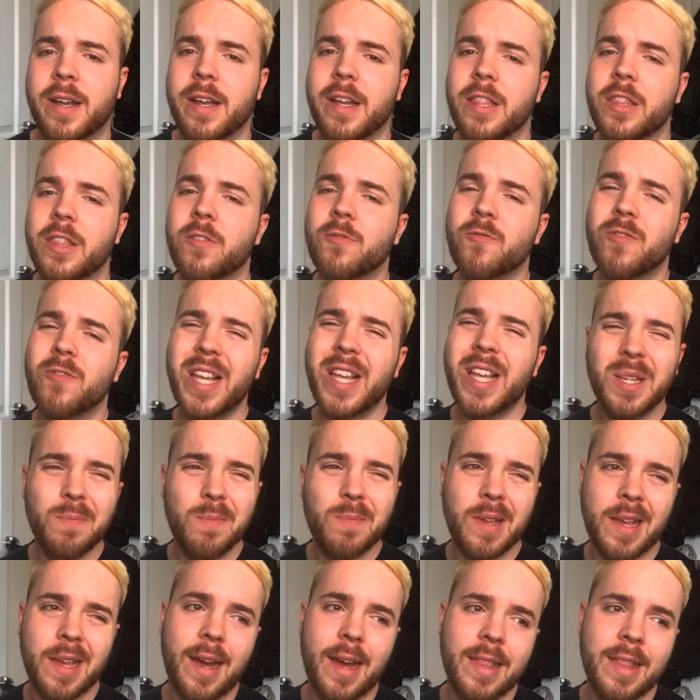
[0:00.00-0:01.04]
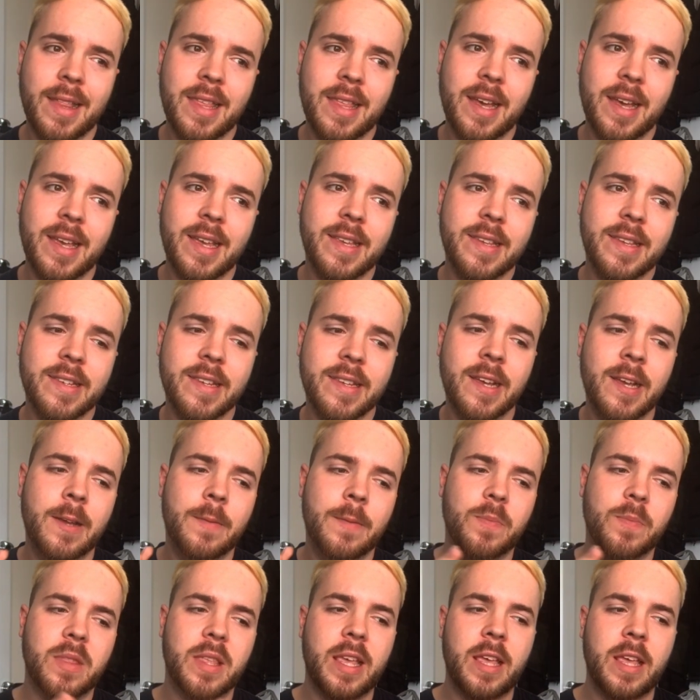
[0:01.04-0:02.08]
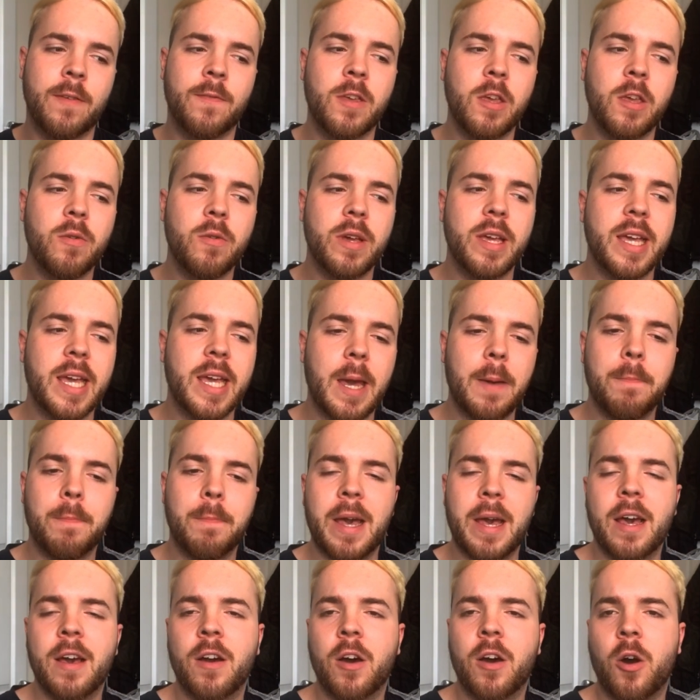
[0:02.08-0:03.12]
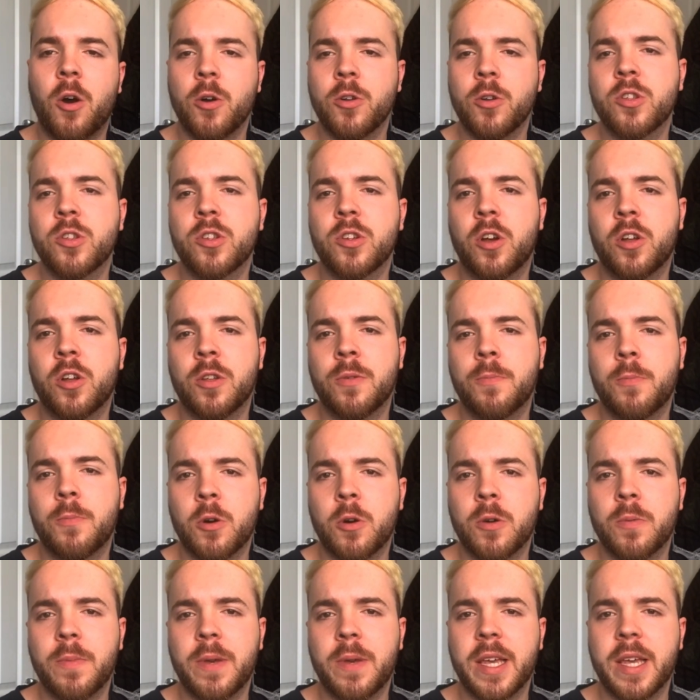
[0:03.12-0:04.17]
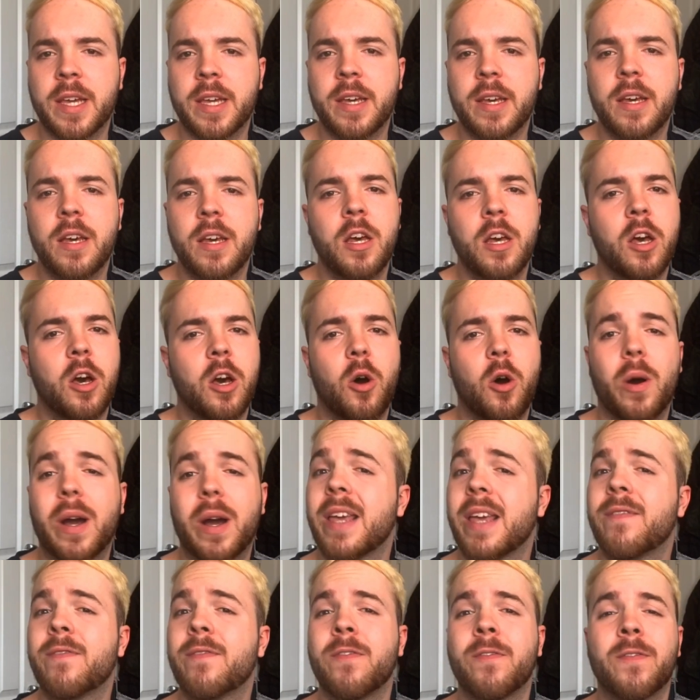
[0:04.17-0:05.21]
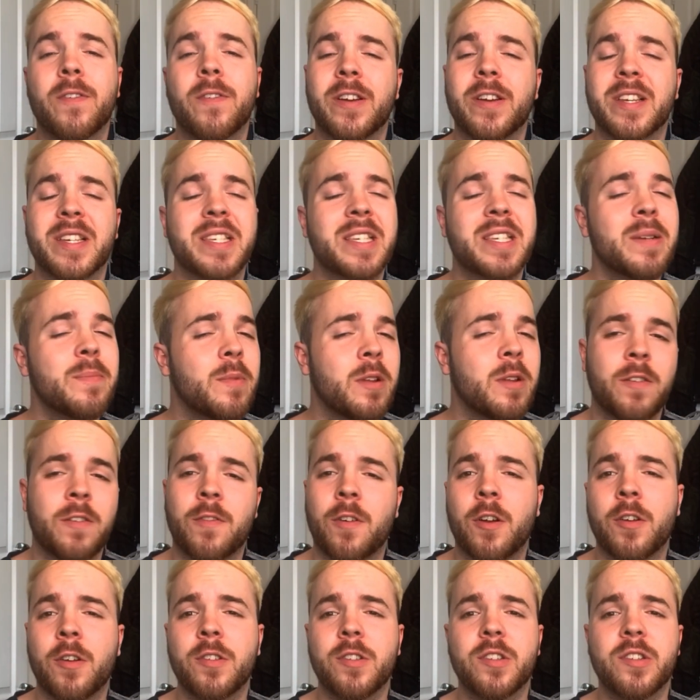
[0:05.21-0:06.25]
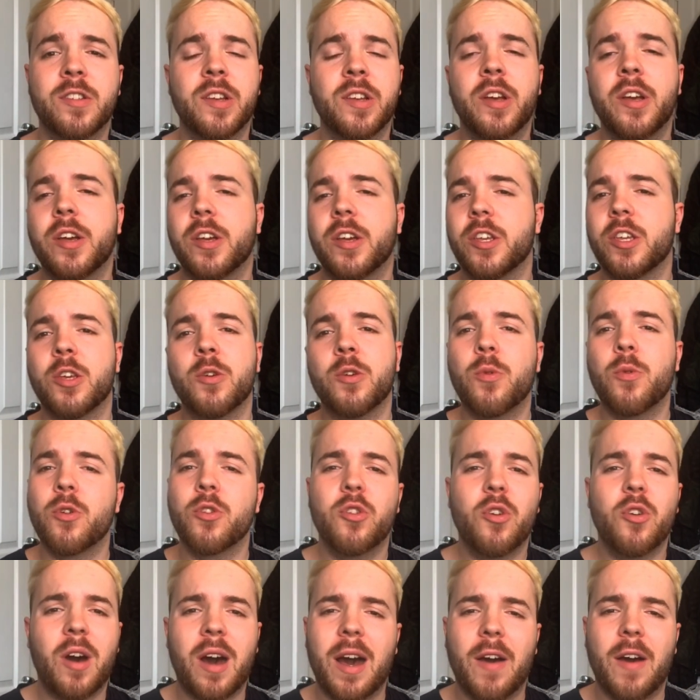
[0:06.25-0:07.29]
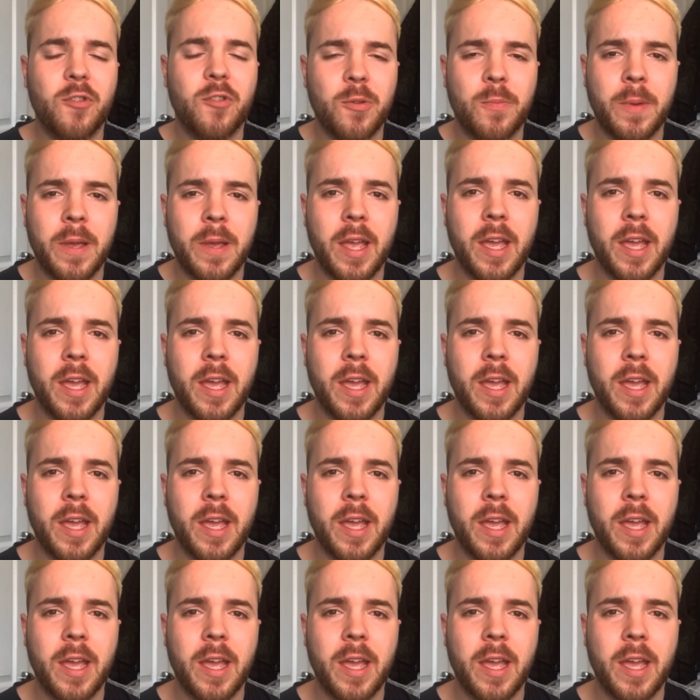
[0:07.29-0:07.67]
And the reason behind that is, if you can get better odds on a bookmaker or even very similar odds, you will not have to pay